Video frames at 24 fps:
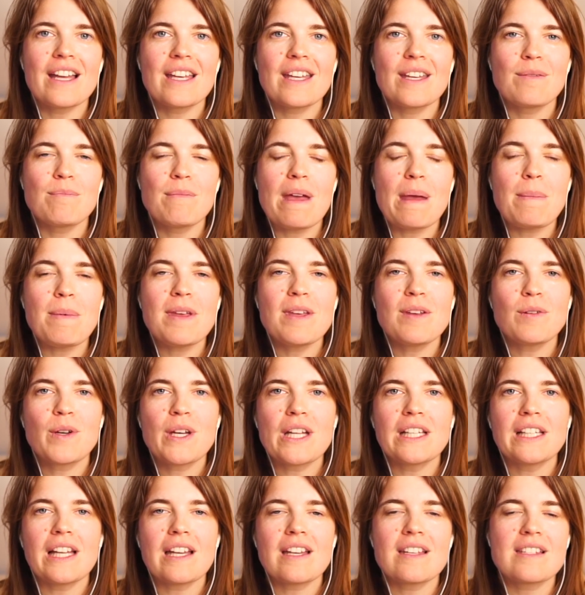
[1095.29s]
maybe you
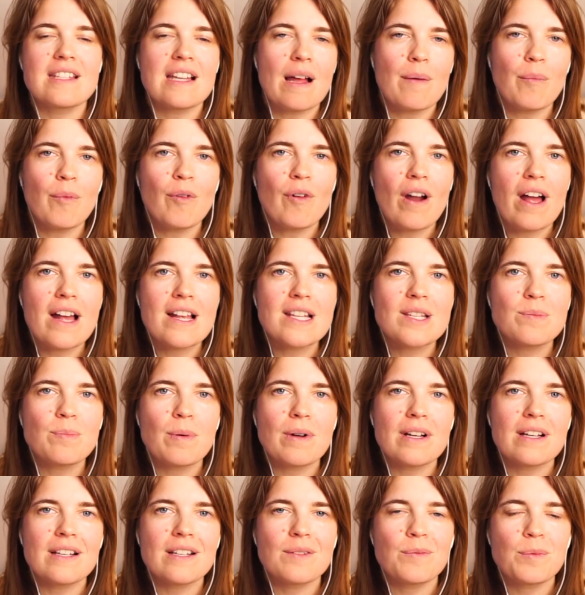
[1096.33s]
can summarize
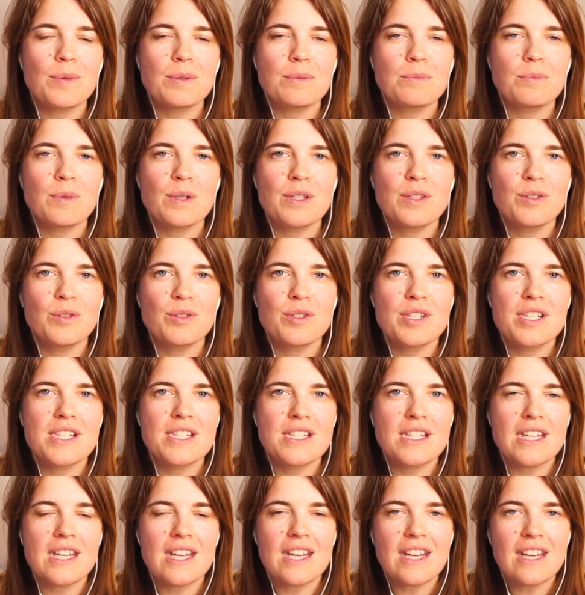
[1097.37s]
what you're
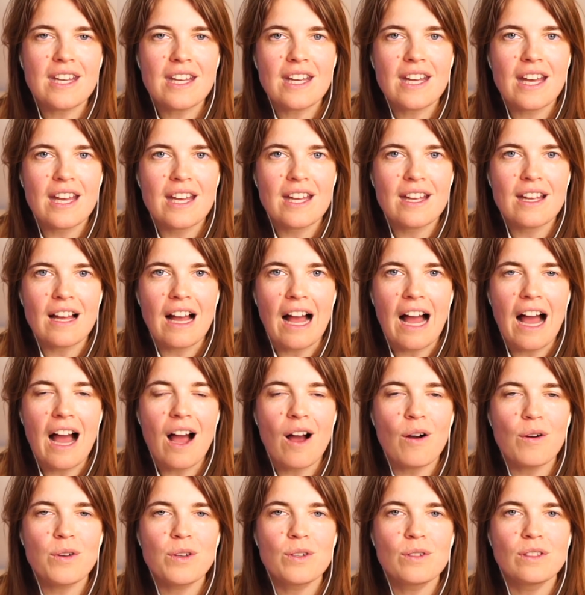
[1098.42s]
seeing,
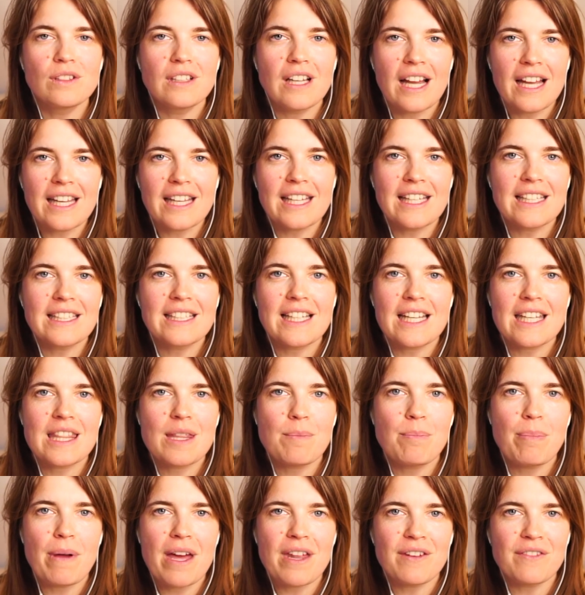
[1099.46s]
how you like it, like
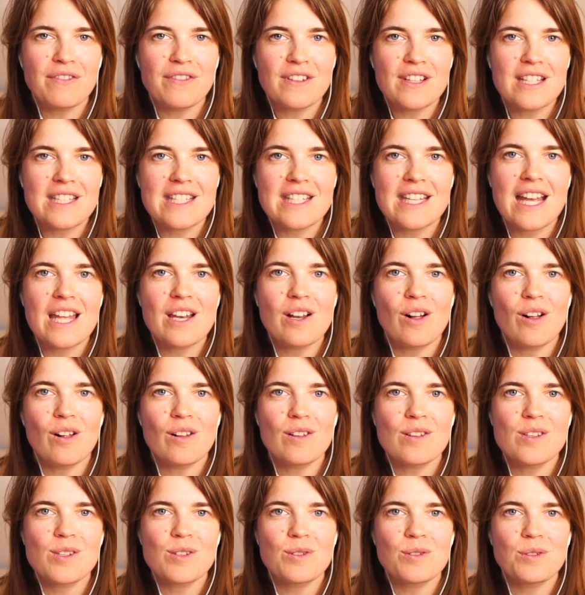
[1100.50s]
the benefits, and
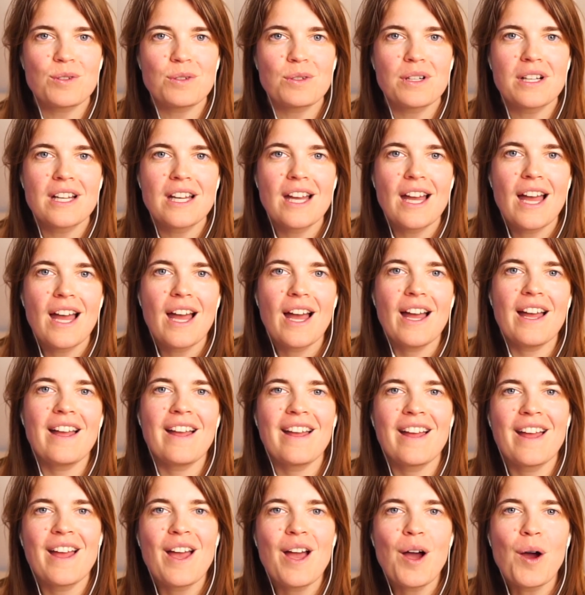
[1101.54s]
also
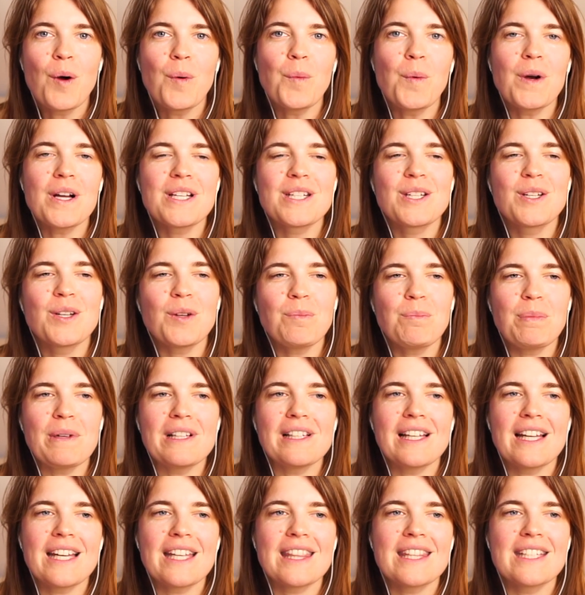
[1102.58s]
what could be
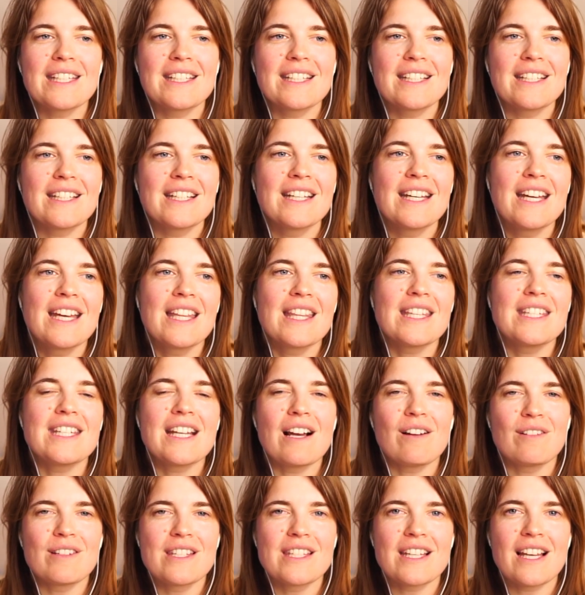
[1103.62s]
like the
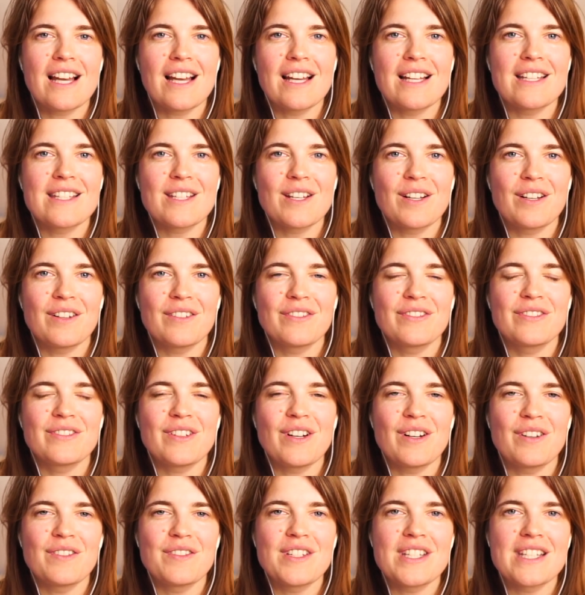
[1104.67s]
downsides
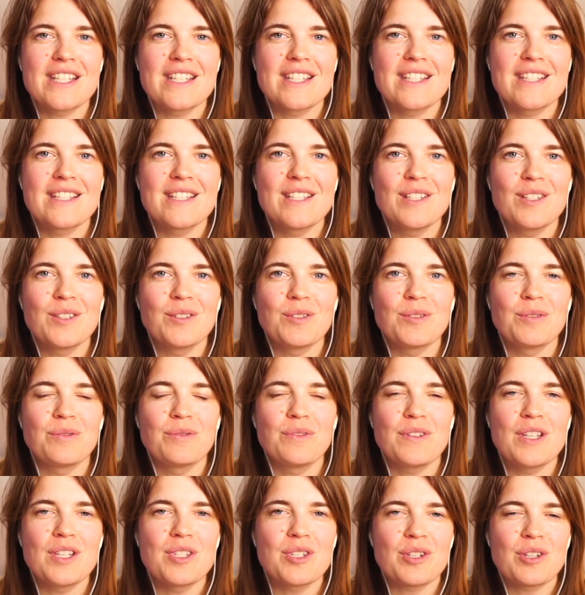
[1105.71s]
of this new
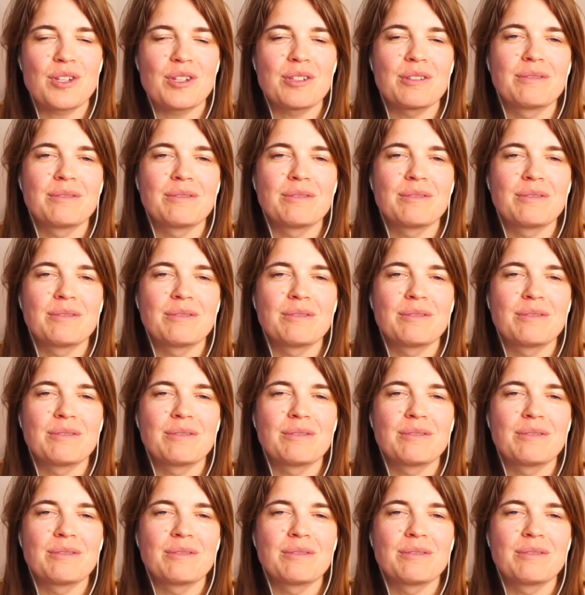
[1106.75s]
feature.